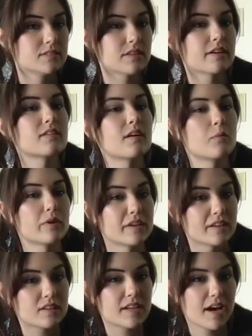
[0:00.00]
because like, I want
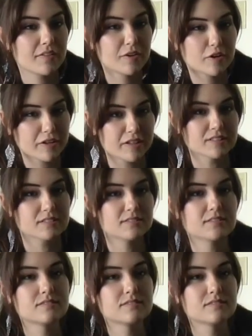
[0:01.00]
to get down there and get